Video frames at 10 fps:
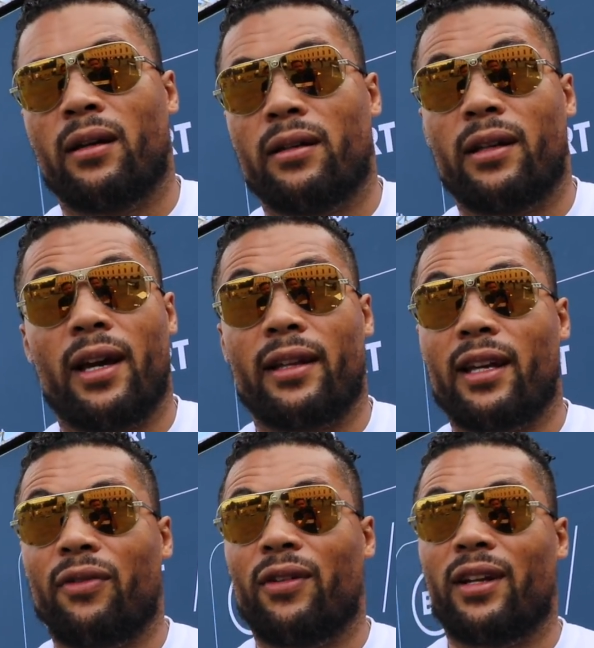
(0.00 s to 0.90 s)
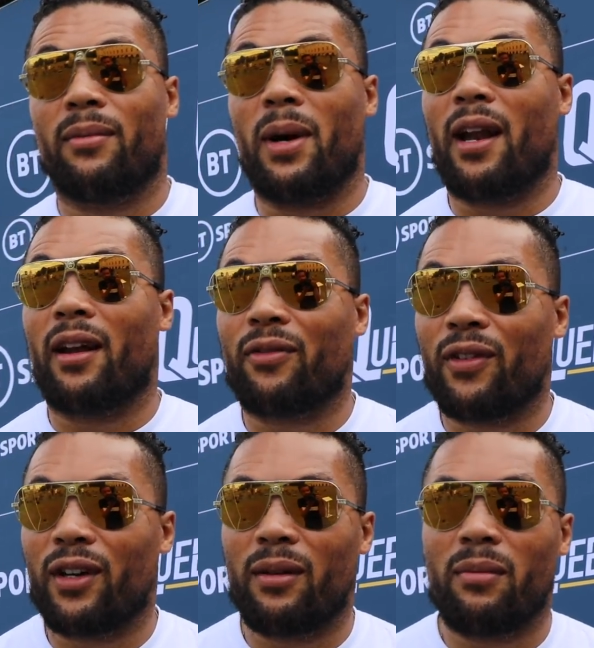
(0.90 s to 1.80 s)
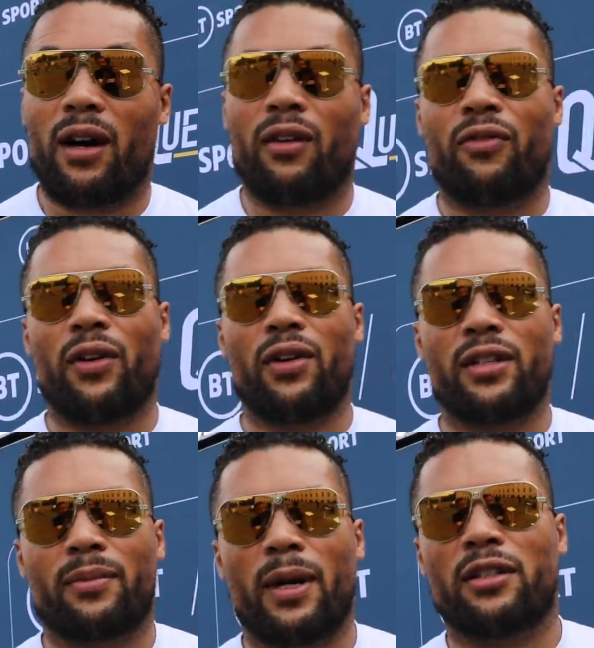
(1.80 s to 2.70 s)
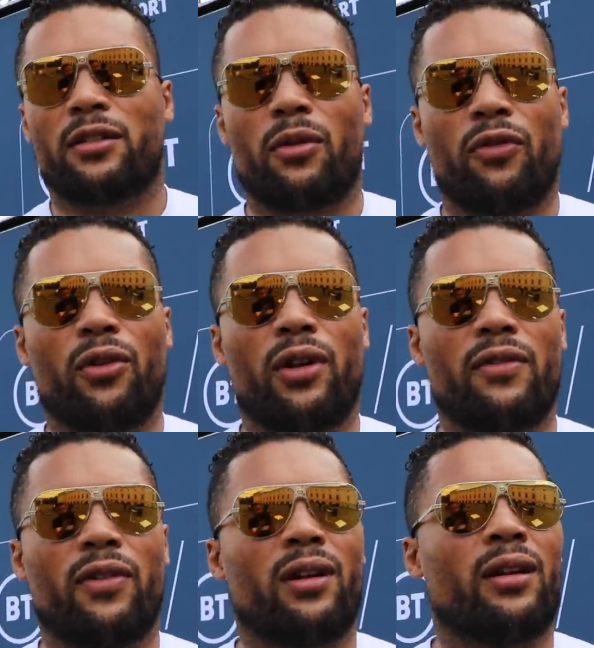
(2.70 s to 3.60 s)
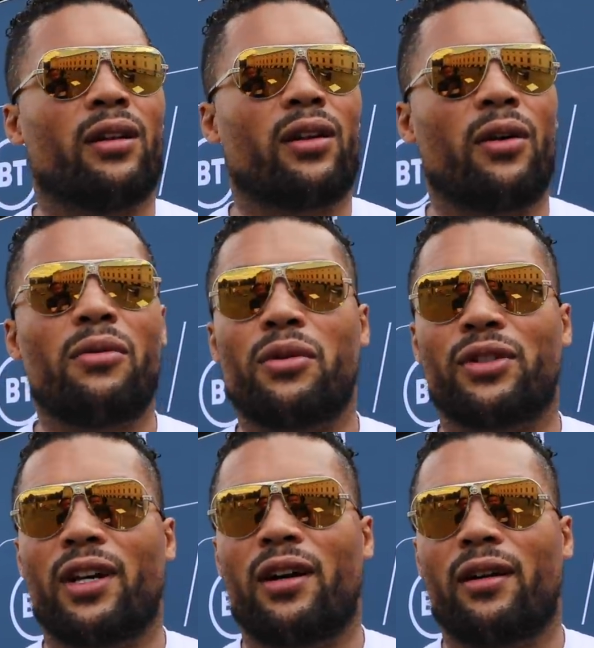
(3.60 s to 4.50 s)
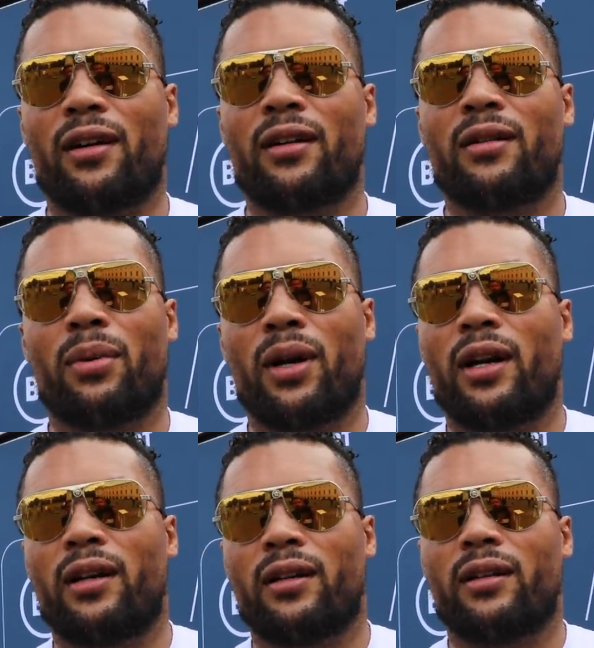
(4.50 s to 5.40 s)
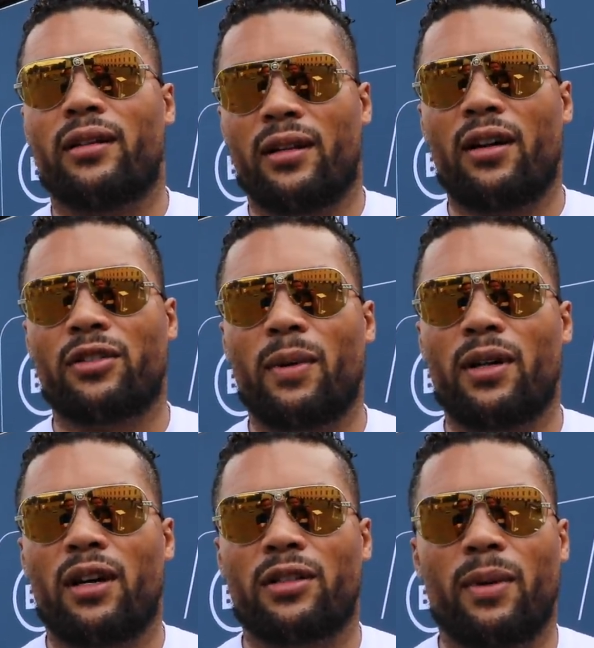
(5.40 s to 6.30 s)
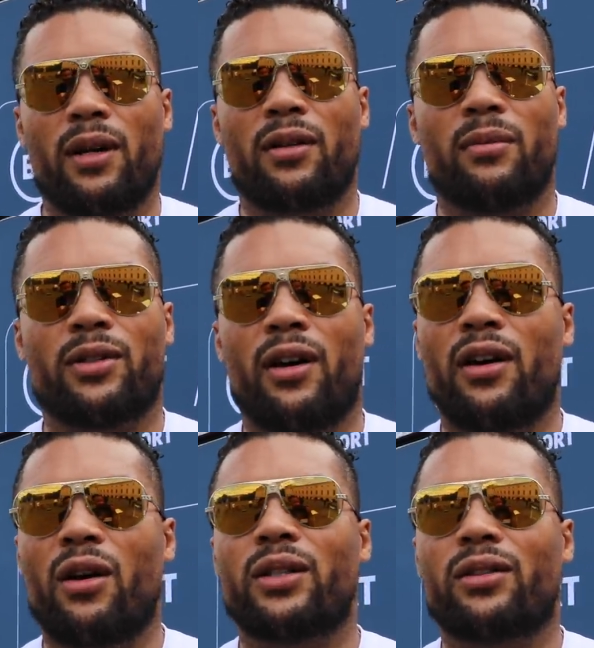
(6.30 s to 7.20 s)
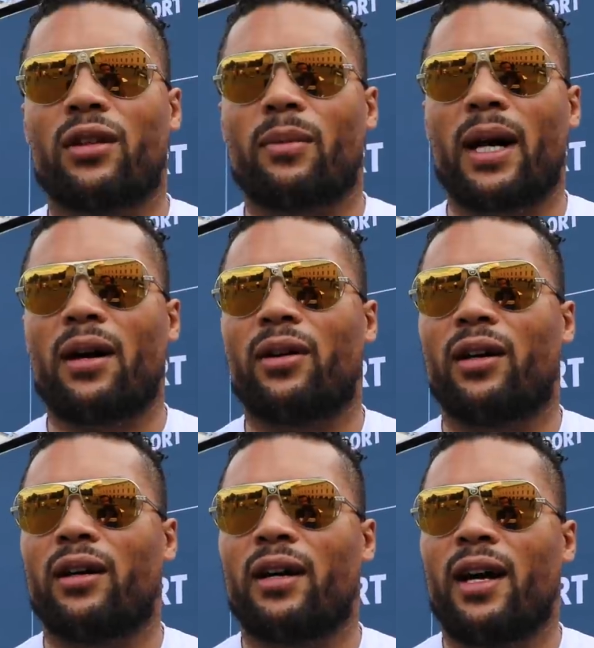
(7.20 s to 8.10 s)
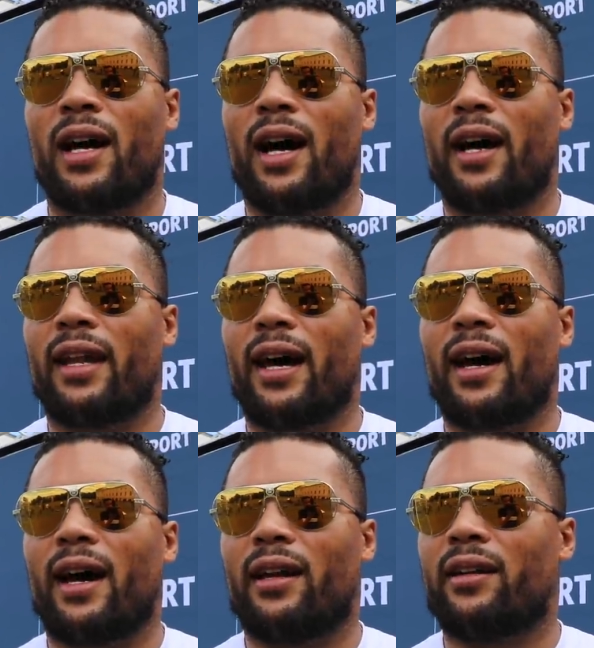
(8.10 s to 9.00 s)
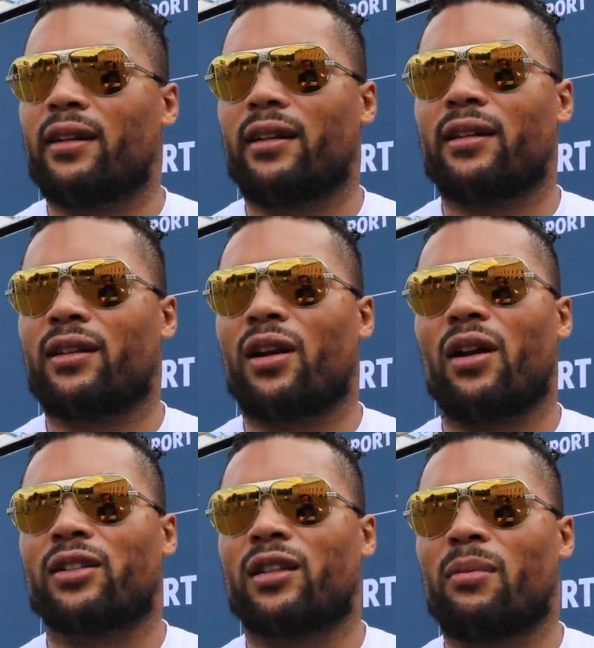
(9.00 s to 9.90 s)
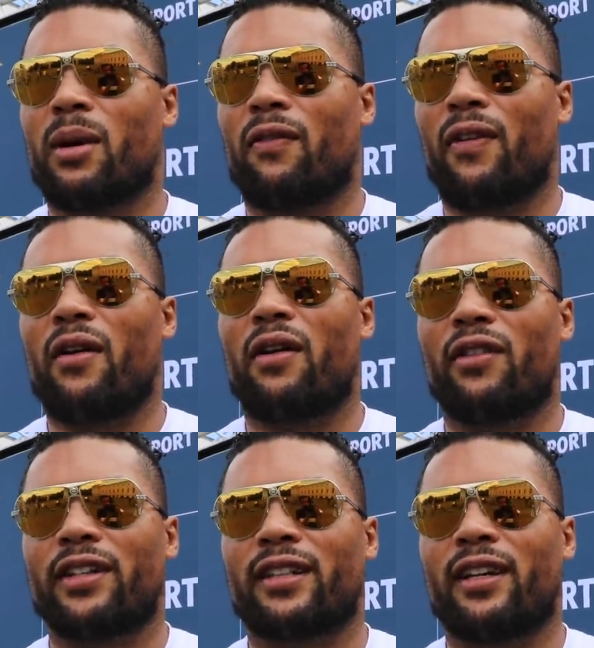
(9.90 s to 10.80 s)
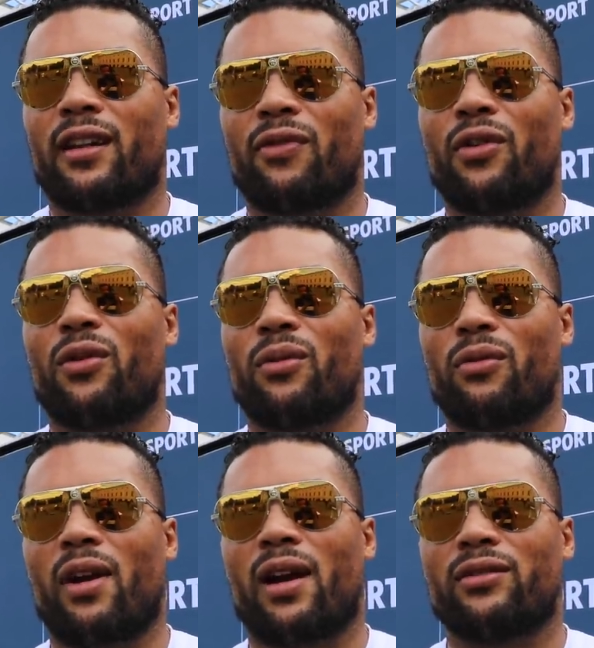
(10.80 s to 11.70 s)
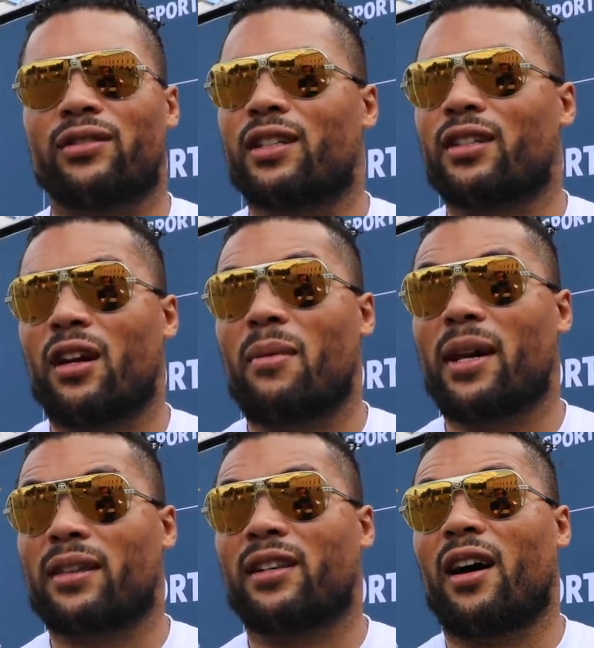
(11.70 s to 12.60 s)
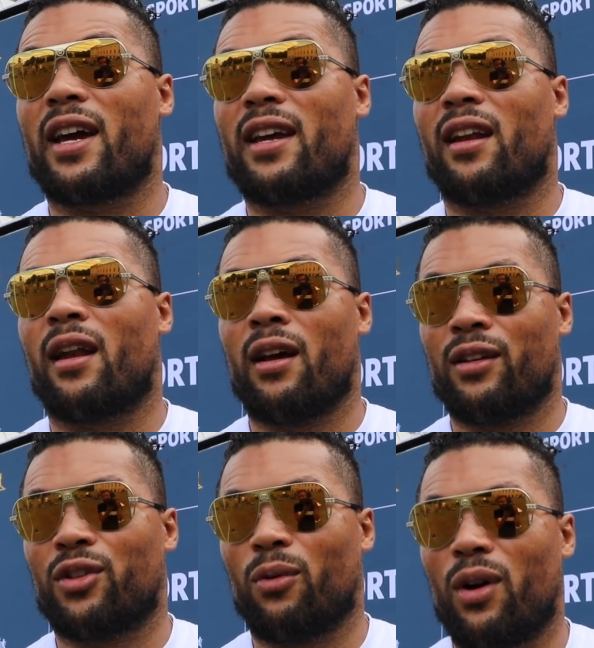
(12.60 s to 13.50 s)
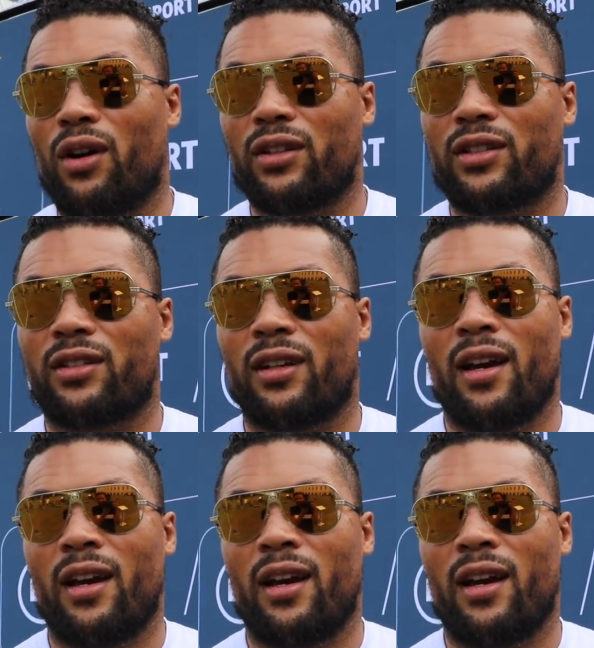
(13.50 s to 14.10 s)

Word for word: Yeah, definitely, man. I've um, I've felt his punches before, even though he was young. you sparred, didn't you? Yeah, I sparred. I sparred him, so I know he's got the power and that. And you know, it's going to be very risky few rounds, and it's going to be exciting to watch.